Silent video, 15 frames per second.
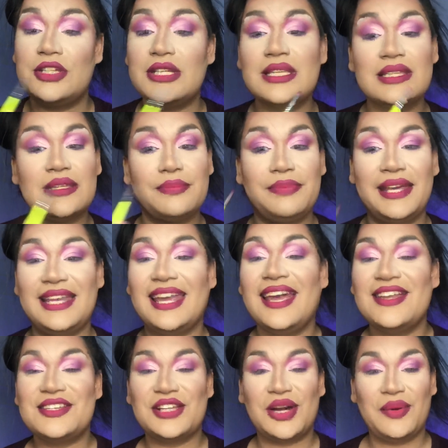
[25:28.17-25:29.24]
just a bit
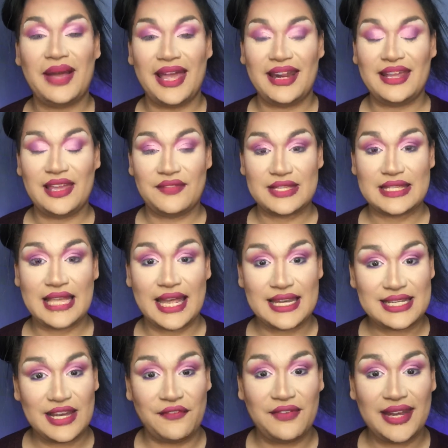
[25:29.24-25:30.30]
to go ahead and give us that
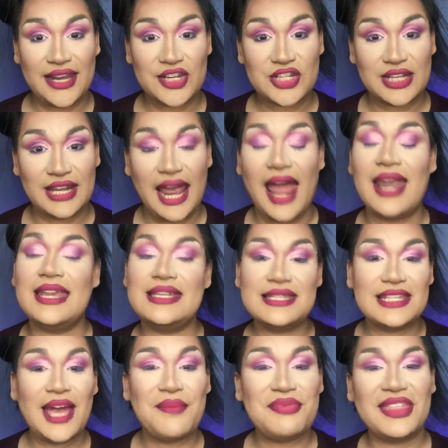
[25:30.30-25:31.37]
definition and
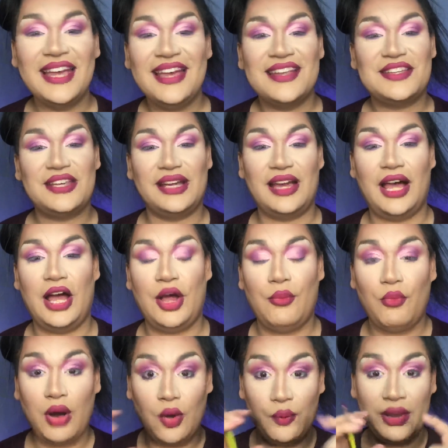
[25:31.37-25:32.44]
depth to
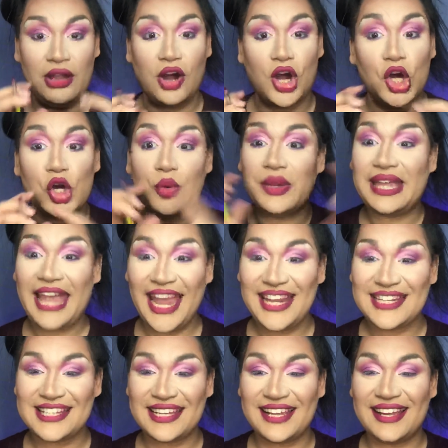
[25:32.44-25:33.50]
what we are
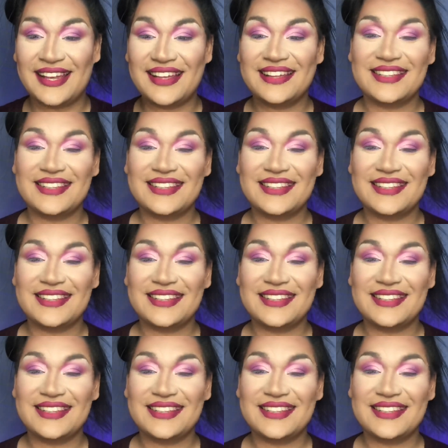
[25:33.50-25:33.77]
creating.